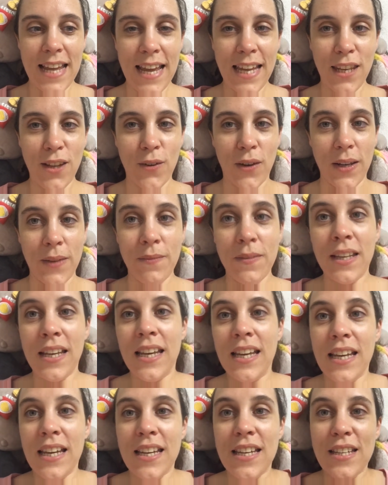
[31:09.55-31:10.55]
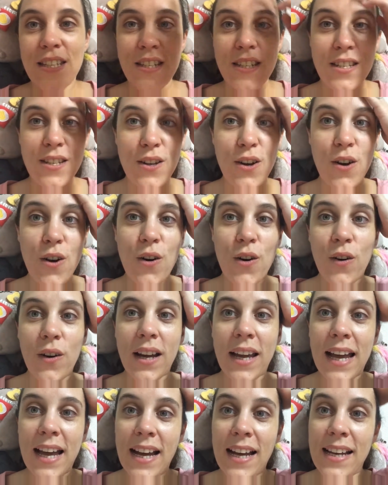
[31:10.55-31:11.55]
Anyway, so
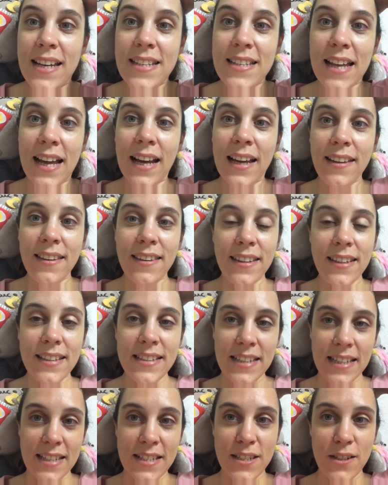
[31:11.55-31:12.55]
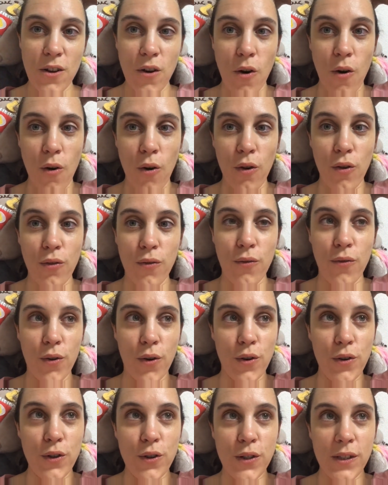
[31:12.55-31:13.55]
guys, I think that's all
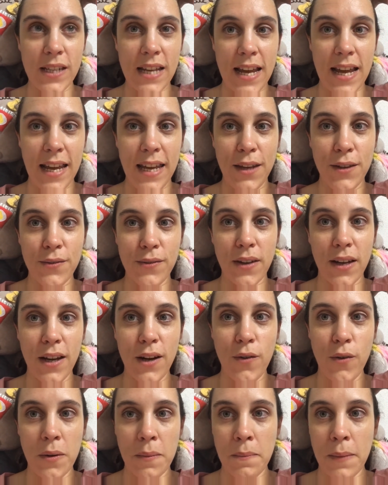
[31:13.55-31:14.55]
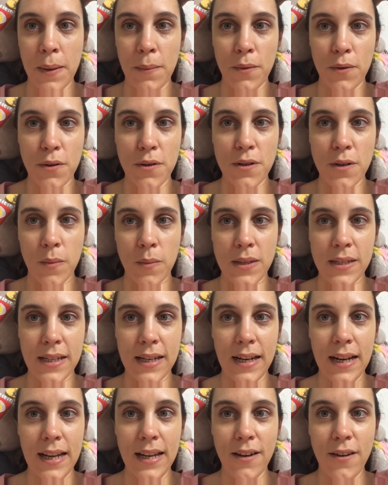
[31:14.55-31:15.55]
for today. If I remember something
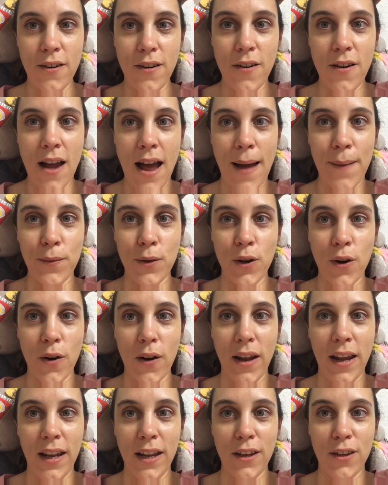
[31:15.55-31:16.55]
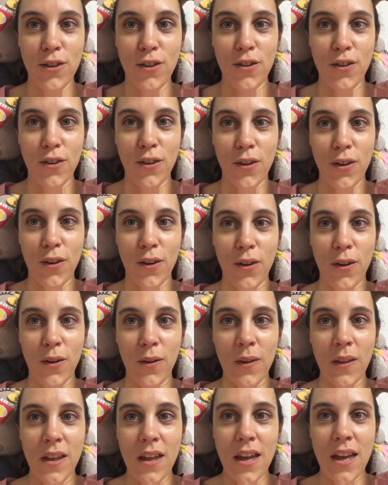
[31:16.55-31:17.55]
later, I'm going
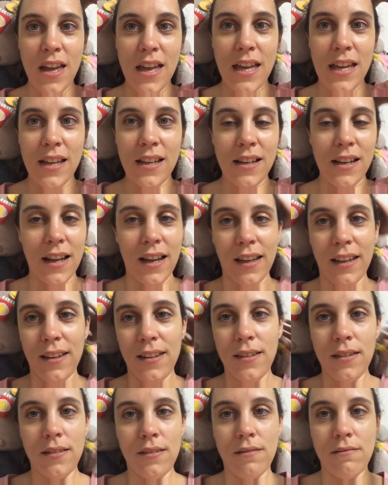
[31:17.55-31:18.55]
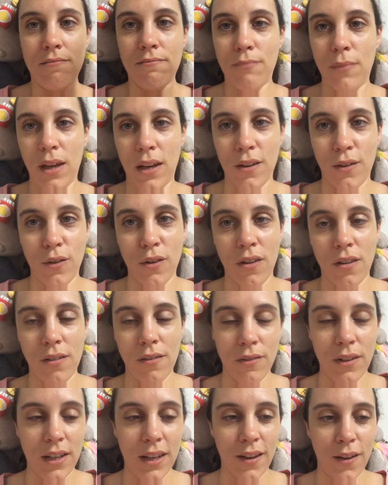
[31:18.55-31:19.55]
to like make another
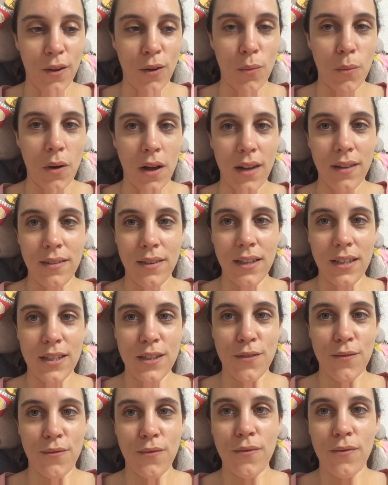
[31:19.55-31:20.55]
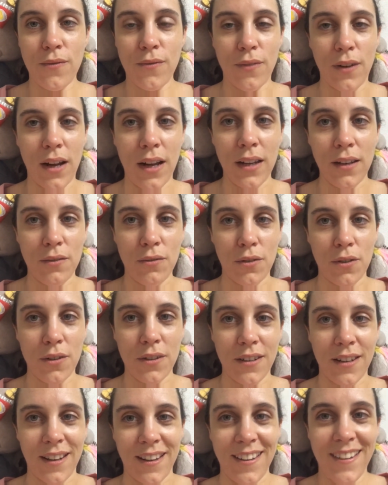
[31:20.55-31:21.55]
video, but I think it's fine for
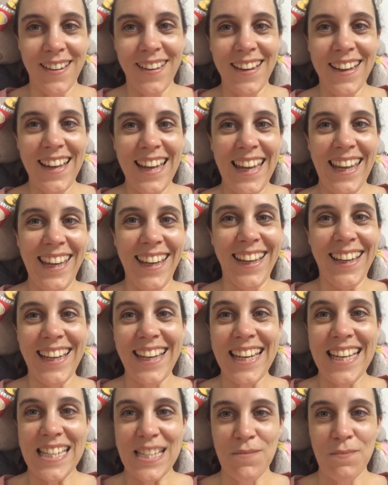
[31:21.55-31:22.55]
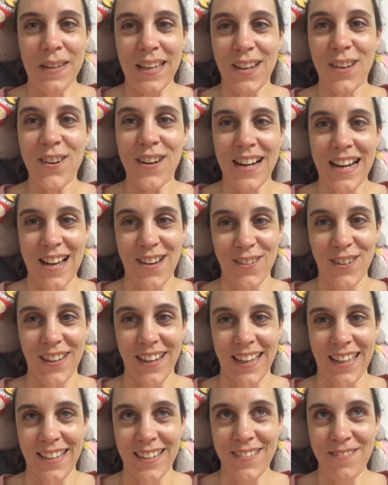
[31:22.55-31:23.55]
today. Iki is being a clown
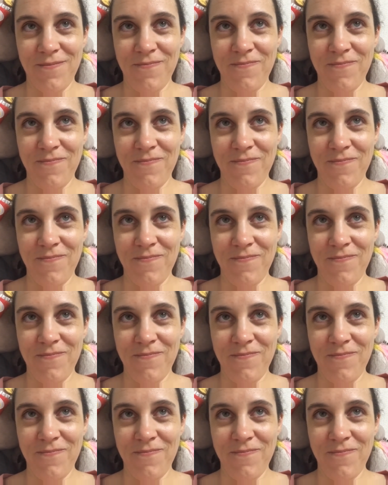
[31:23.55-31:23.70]
again.